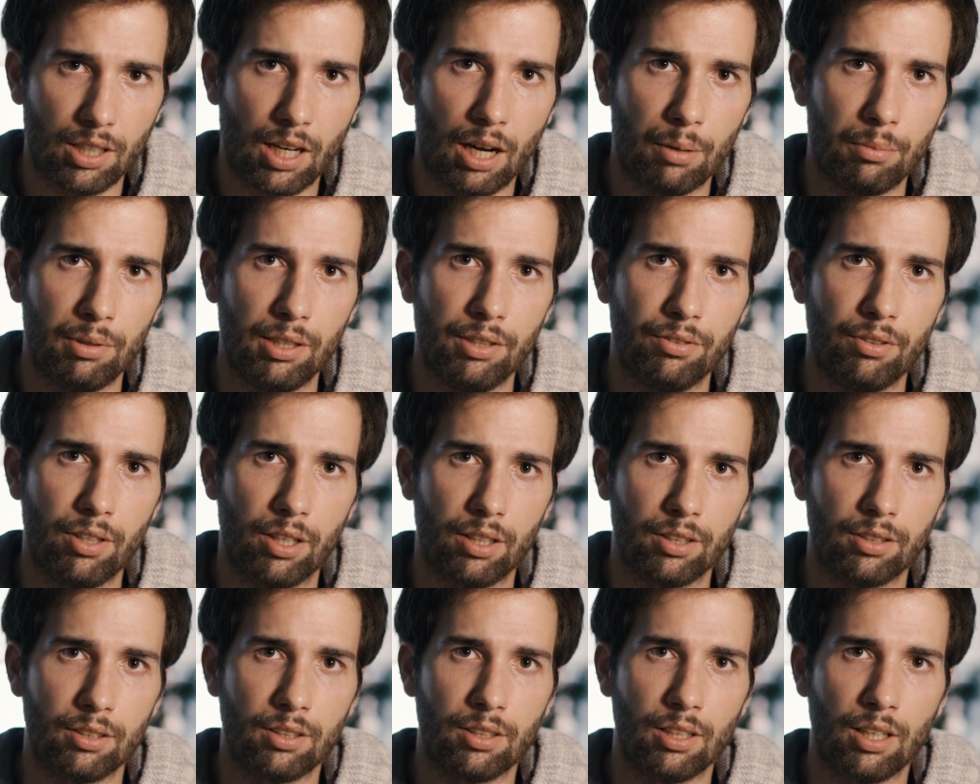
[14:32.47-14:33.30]
I believe
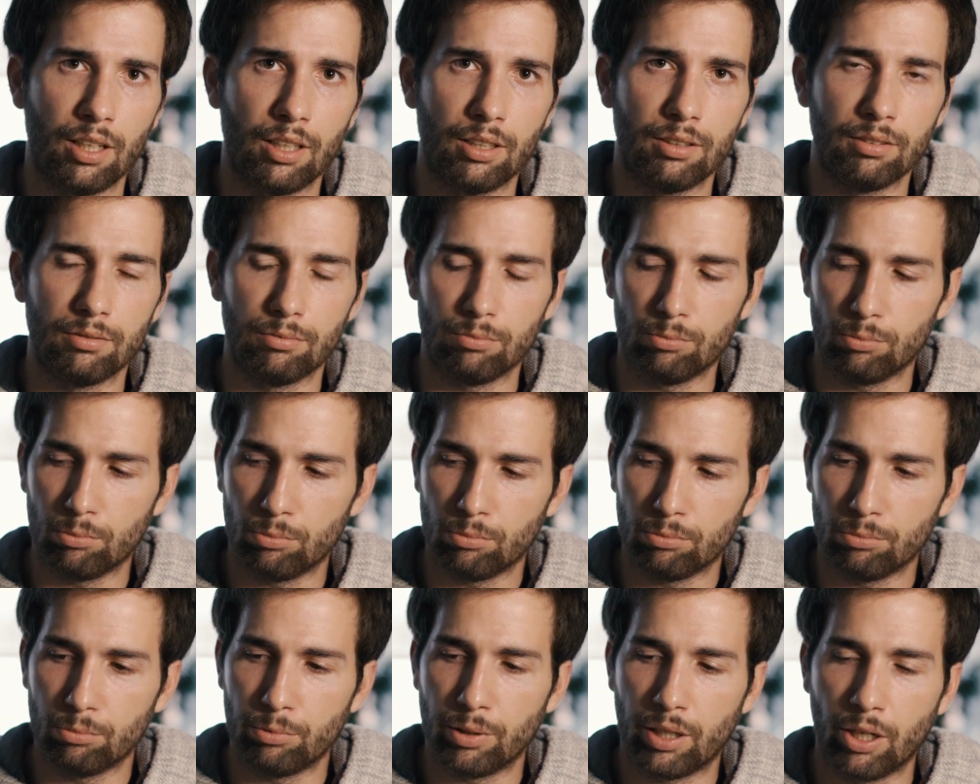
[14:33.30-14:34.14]
that
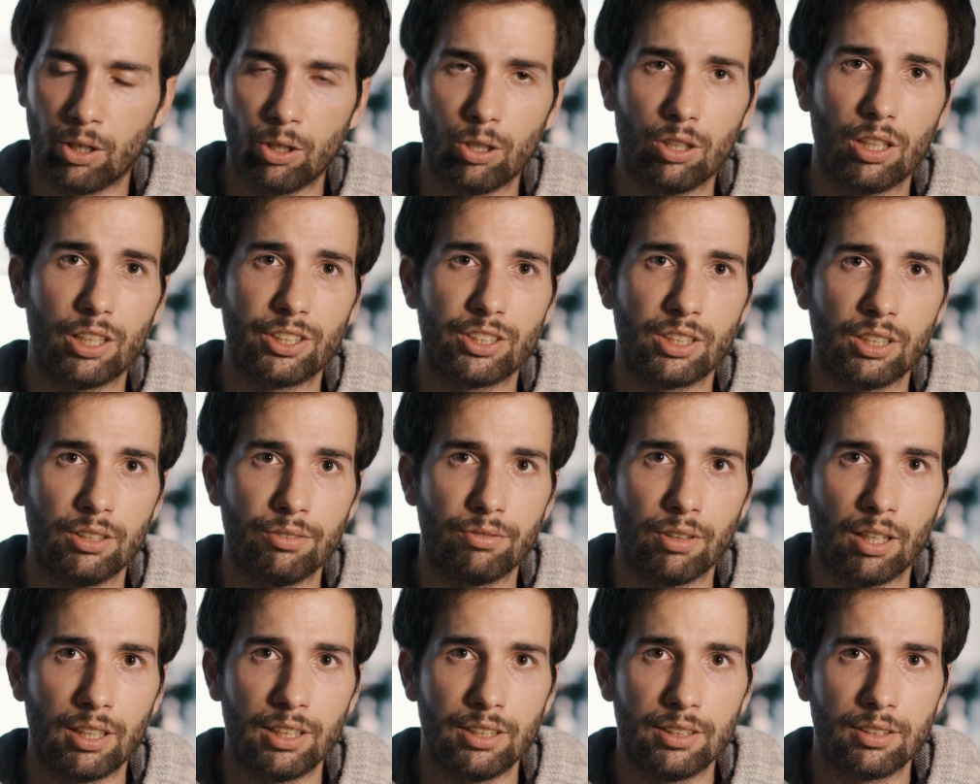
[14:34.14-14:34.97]
we can all
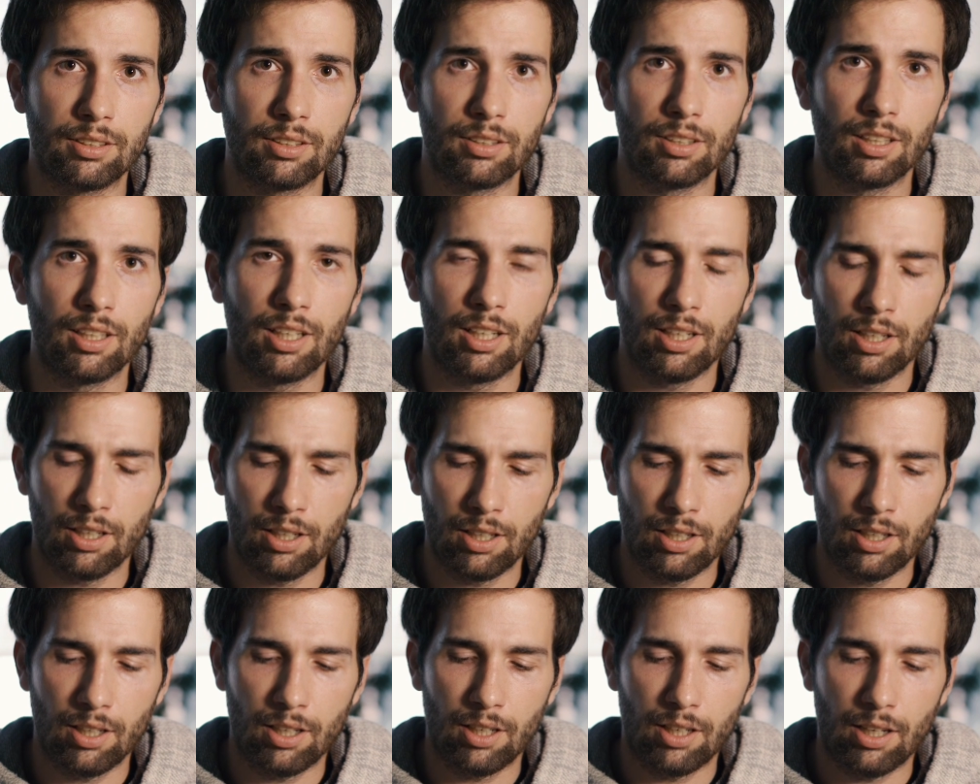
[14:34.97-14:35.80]
achieve at least
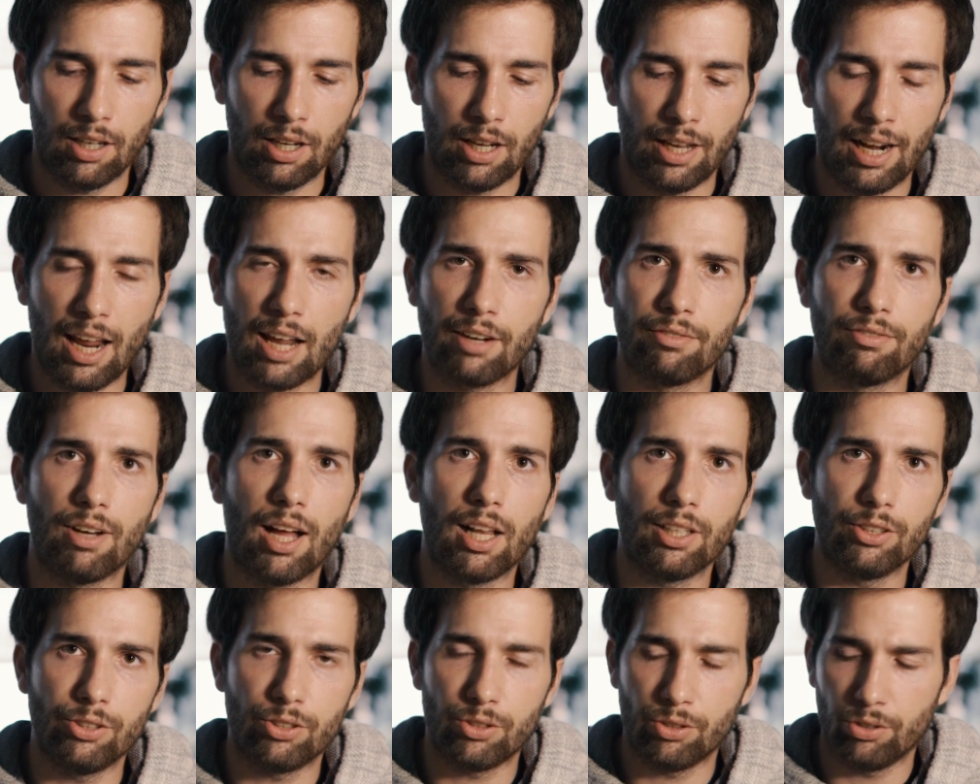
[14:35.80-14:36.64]
and add
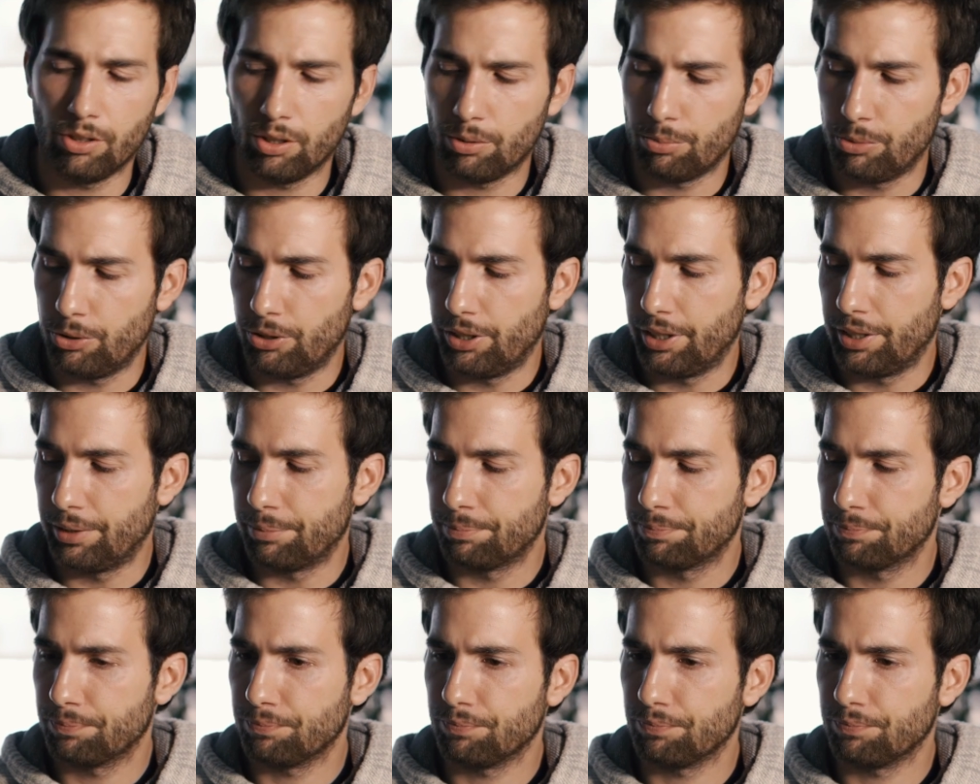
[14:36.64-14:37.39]
value to the community.